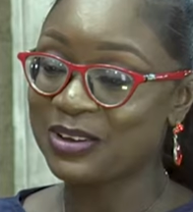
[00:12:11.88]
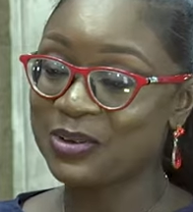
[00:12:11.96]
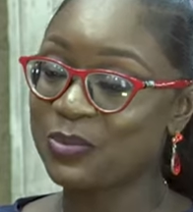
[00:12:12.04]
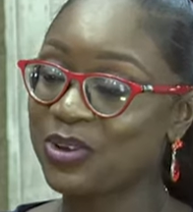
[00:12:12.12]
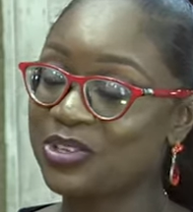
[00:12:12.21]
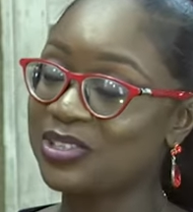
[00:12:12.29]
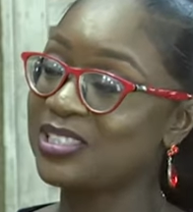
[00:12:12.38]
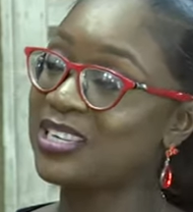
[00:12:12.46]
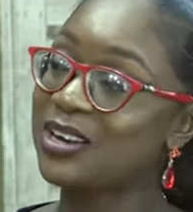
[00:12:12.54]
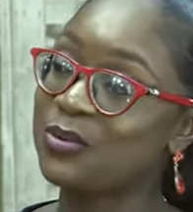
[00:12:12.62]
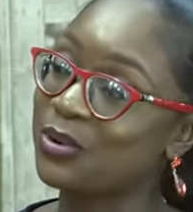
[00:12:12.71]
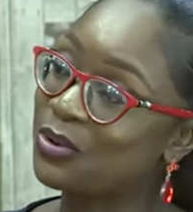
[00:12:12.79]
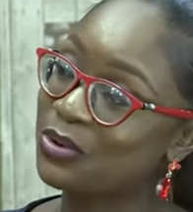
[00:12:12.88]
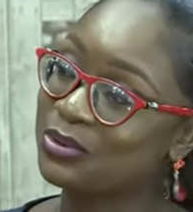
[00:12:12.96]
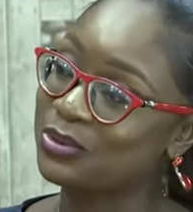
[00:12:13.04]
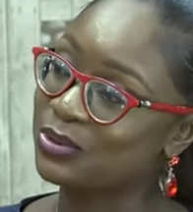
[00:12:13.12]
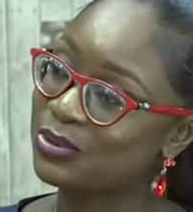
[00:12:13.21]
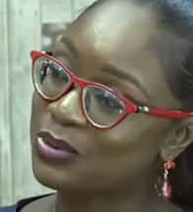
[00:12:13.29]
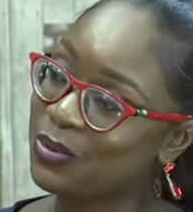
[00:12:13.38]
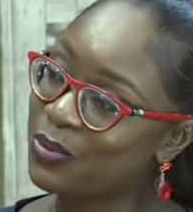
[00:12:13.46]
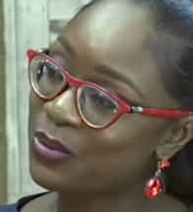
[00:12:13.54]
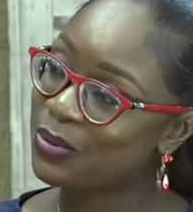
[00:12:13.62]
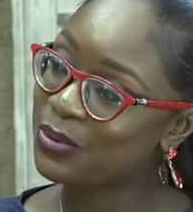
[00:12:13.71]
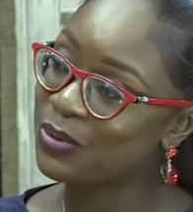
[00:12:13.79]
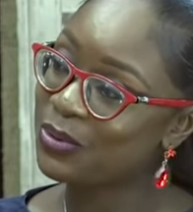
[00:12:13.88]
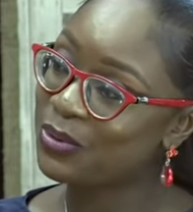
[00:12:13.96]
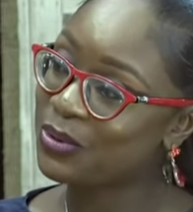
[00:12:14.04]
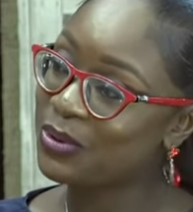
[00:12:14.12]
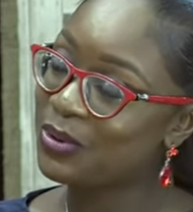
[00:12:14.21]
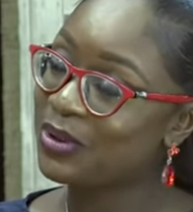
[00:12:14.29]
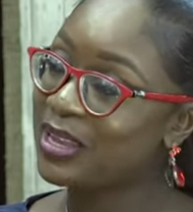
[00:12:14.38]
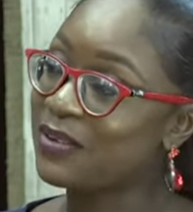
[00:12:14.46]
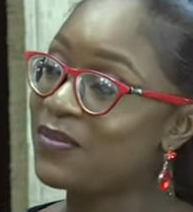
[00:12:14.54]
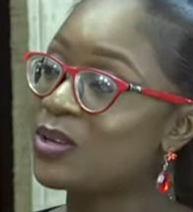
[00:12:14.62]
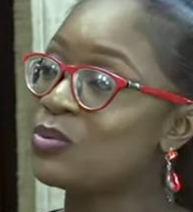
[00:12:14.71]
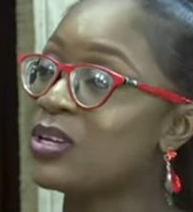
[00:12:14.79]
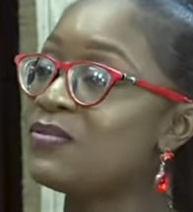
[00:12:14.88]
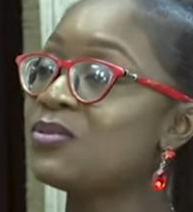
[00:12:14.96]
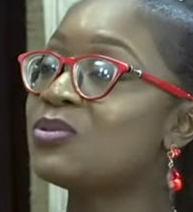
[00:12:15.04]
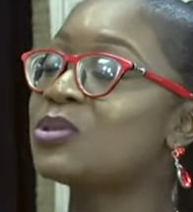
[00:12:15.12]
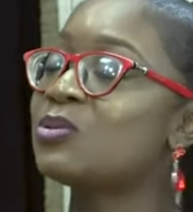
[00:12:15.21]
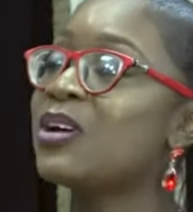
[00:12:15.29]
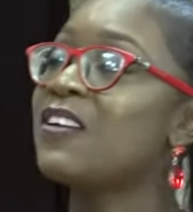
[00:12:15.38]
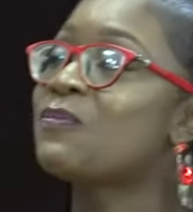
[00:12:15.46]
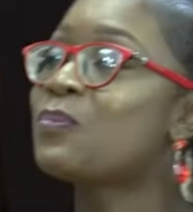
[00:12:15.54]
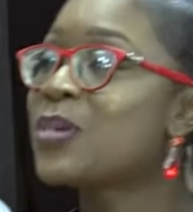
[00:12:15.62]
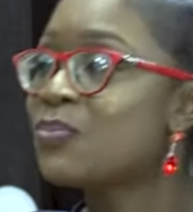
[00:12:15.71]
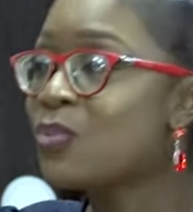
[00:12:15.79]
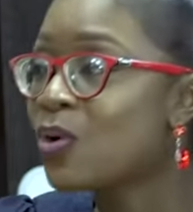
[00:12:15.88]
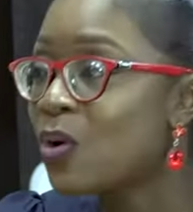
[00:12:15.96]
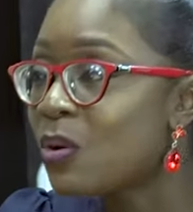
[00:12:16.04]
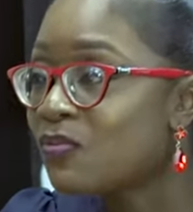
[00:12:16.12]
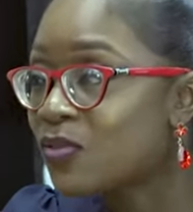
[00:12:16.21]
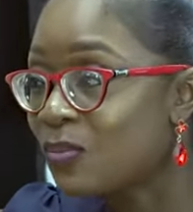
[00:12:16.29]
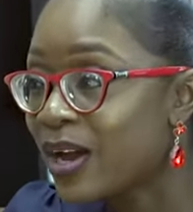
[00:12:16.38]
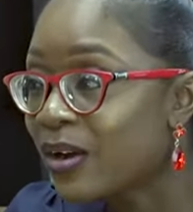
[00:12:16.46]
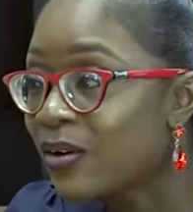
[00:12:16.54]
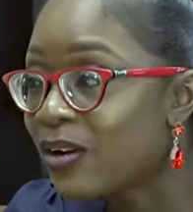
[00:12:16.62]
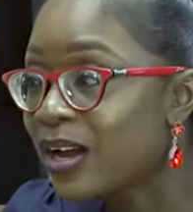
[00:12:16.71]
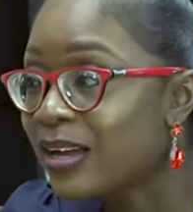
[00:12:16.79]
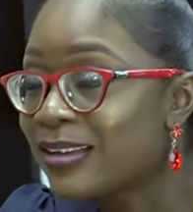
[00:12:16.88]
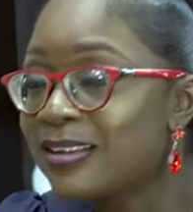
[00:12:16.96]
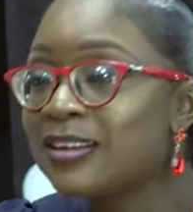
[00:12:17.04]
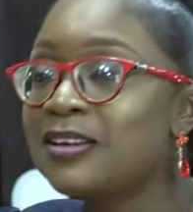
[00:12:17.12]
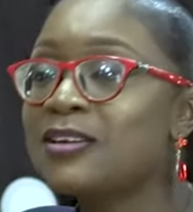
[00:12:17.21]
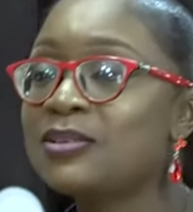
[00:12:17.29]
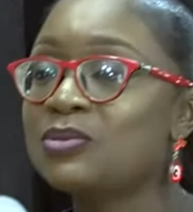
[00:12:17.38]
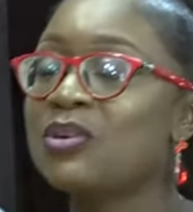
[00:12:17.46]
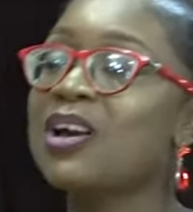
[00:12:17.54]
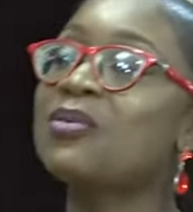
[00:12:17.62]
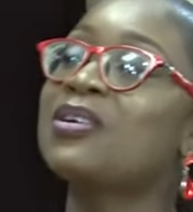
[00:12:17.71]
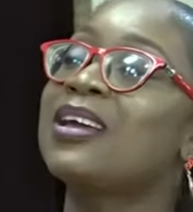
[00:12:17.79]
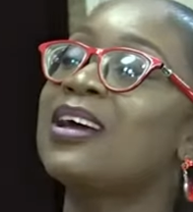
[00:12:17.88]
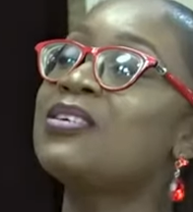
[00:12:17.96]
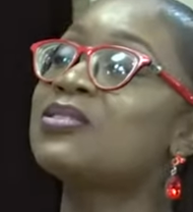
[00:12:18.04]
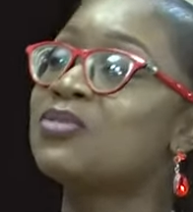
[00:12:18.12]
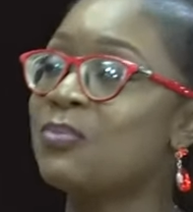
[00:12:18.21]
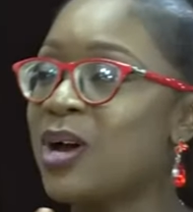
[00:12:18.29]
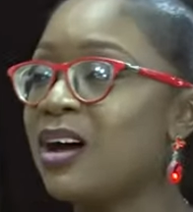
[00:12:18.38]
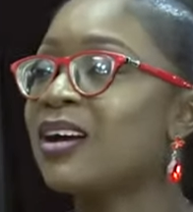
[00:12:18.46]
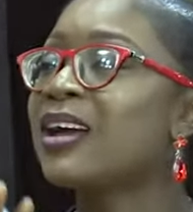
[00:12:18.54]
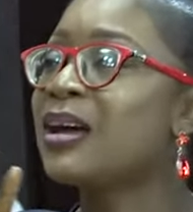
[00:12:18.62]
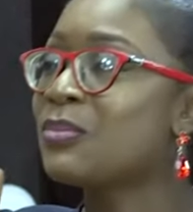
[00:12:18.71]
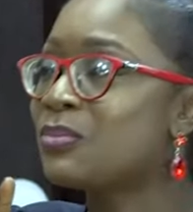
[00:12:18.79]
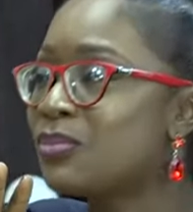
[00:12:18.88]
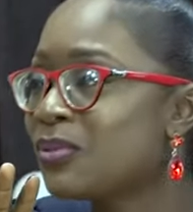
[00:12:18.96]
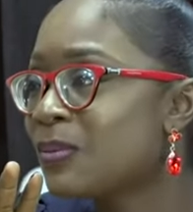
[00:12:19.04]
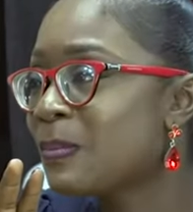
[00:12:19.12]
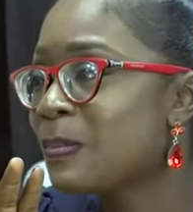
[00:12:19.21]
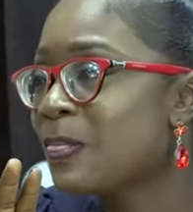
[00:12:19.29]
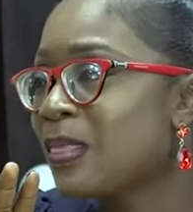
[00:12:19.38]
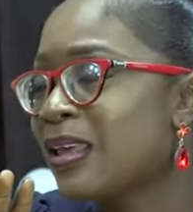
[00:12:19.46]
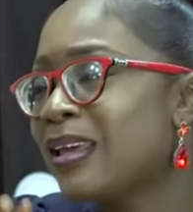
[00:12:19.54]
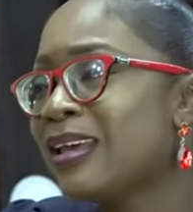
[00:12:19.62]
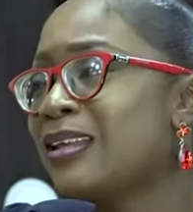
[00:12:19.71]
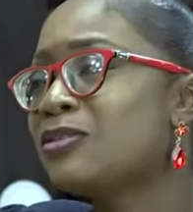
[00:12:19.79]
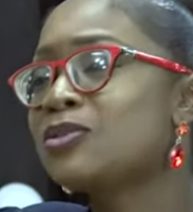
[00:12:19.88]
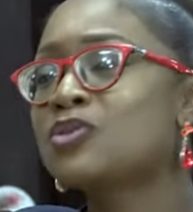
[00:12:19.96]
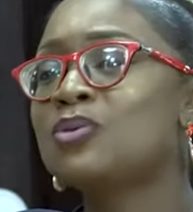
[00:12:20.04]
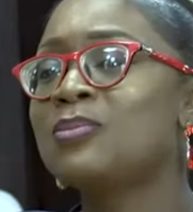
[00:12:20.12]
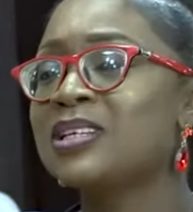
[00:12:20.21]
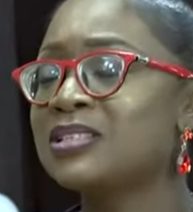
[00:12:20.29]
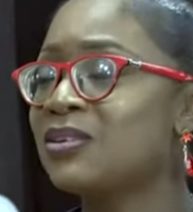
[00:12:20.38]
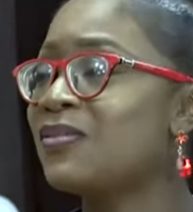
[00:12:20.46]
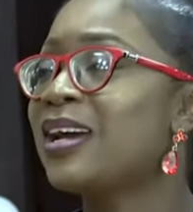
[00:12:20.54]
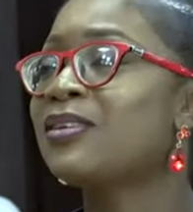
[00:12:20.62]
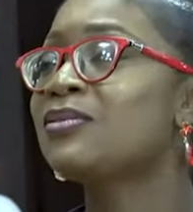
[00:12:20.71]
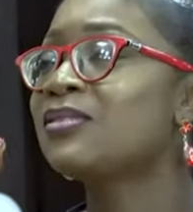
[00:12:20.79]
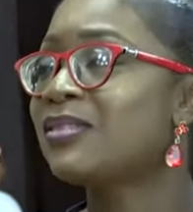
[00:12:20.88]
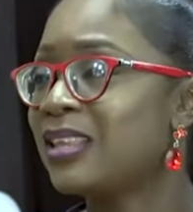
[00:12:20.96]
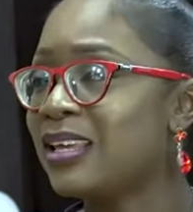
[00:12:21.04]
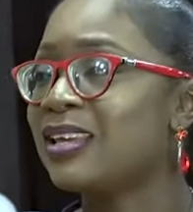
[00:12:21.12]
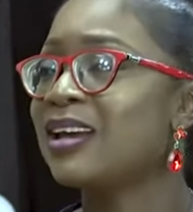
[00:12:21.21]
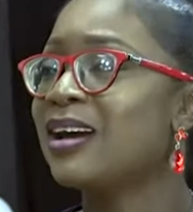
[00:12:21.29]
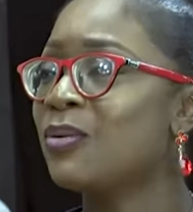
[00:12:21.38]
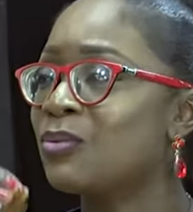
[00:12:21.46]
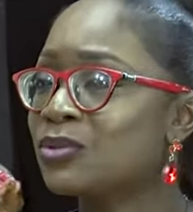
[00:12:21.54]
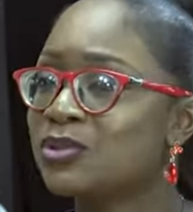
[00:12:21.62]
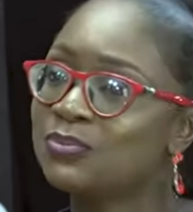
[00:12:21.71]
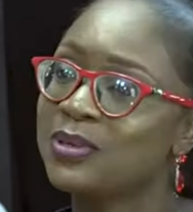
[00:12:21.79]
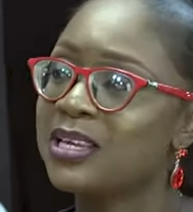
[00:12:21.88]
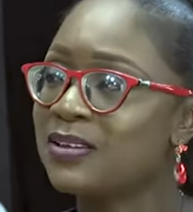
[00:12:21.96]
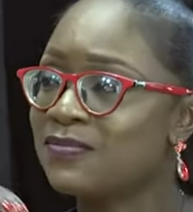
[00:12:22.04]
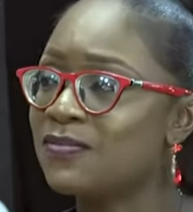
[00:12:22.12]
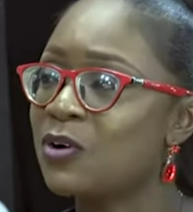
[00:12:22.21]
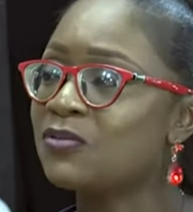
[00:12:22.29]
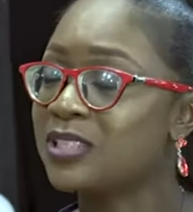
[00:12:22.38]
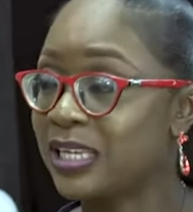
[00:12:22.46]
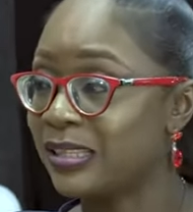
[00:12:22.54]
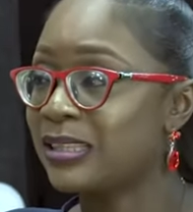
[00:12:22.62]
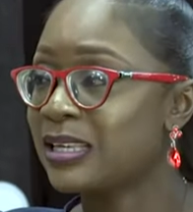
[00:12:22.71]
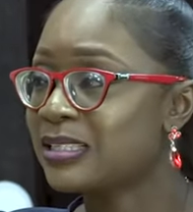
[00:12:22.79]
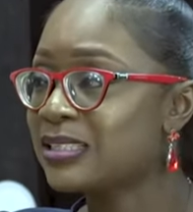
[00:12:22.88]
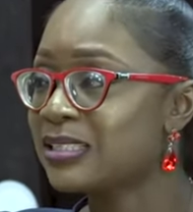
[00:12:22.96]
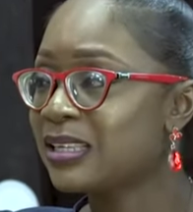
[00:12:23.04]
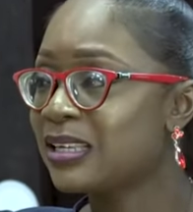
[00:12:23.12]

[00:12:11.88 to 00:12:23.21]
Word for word: We're just here, we're not going to school. In fact, we even used to have people come from Accra to carry girls from our camp. And I just told myself, I don't think I want to be involved in this.